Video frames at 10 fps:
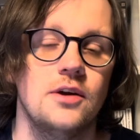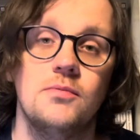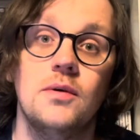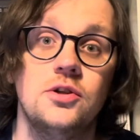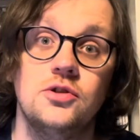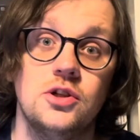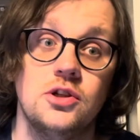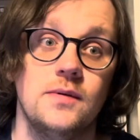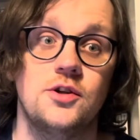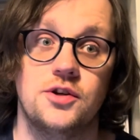Well, just
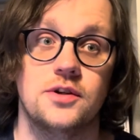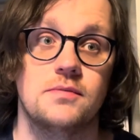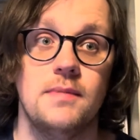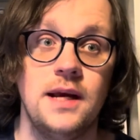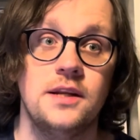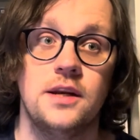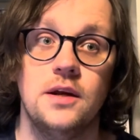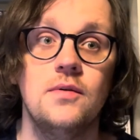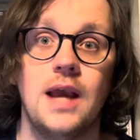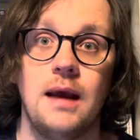to introduce me to
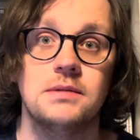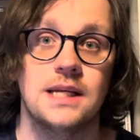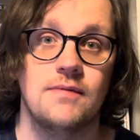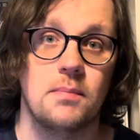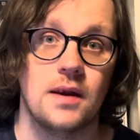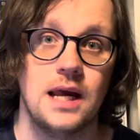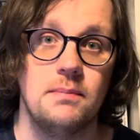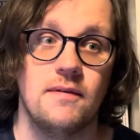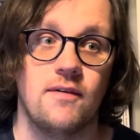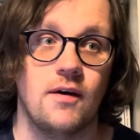new games I've never played
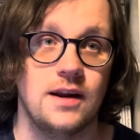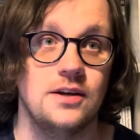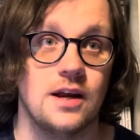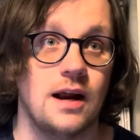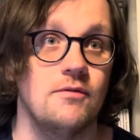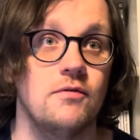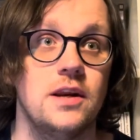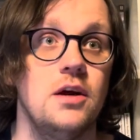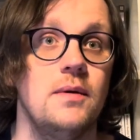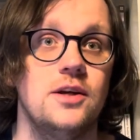before and
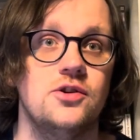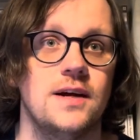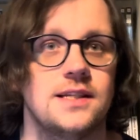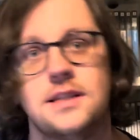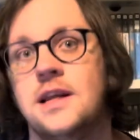renew interest...